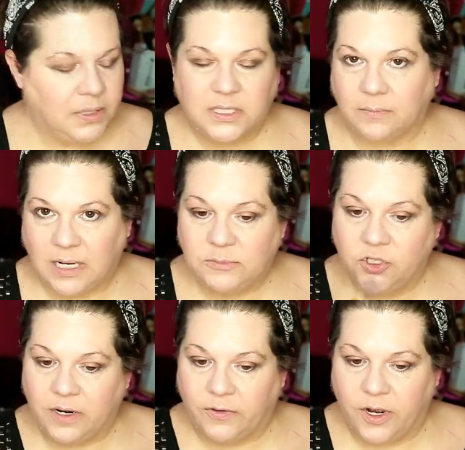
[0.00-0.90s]
Sometimes you
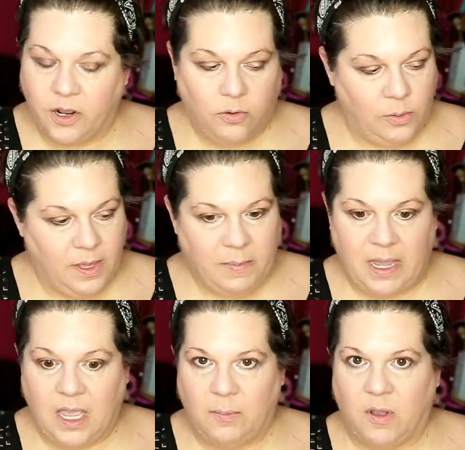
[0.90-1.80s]
never know. They may
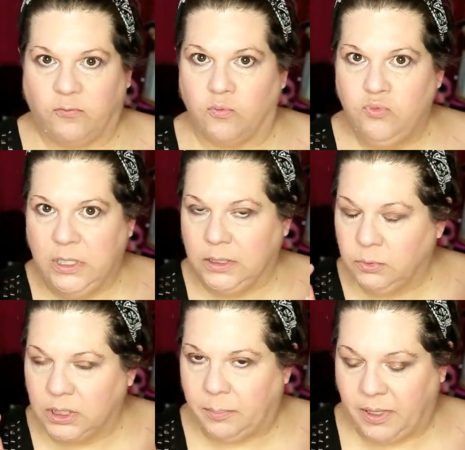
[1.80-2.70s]
come off really,
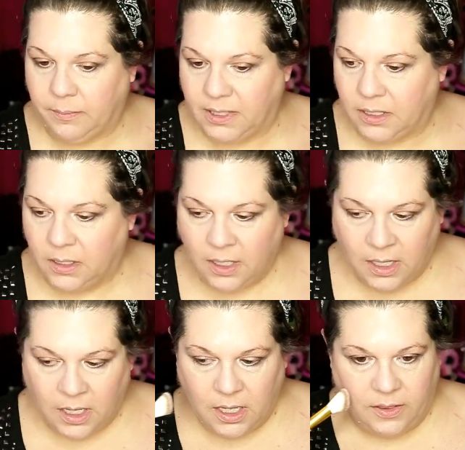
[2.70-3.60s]
really pigmented,
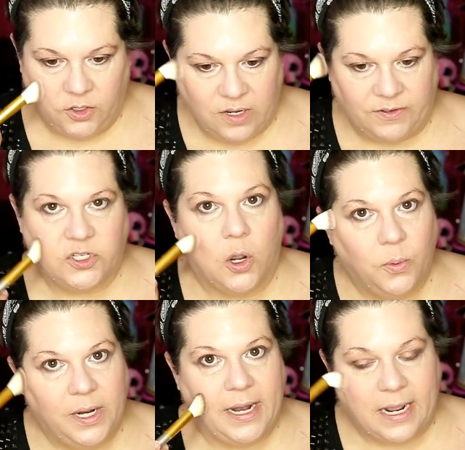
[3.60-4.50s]
and then you have to
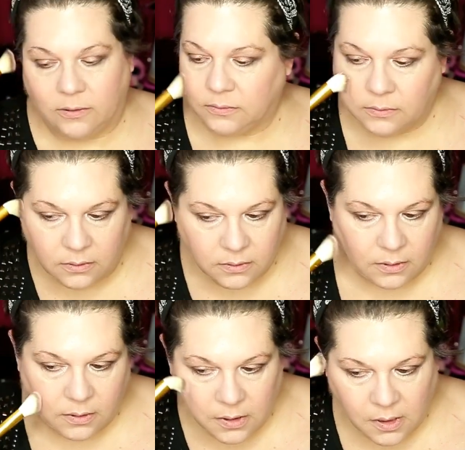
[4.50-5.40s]
tone it down.
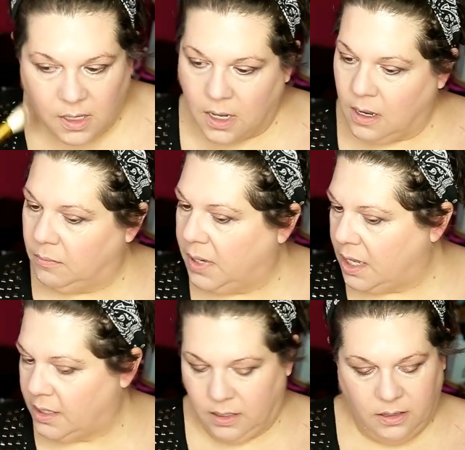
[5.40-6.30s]

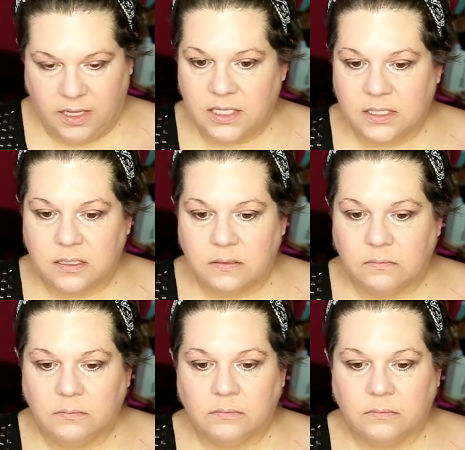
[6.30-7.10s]
But this